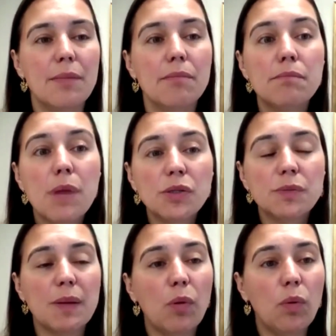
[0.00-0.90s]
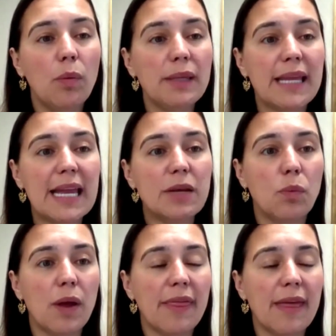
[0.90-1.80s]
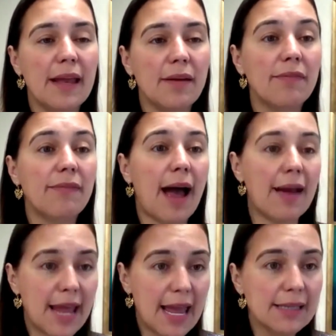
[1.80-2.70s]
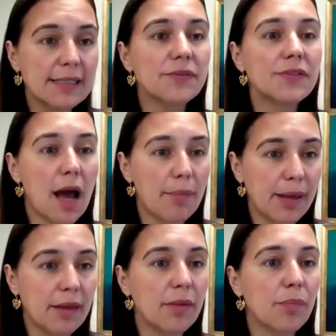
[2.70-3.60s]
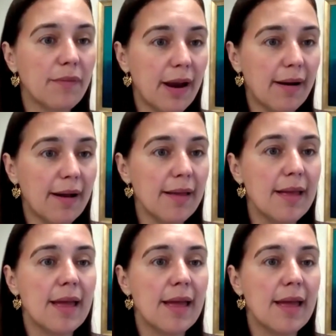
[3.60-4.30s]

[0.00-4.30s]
Most people will bleed within 5 days of stopping the Provera.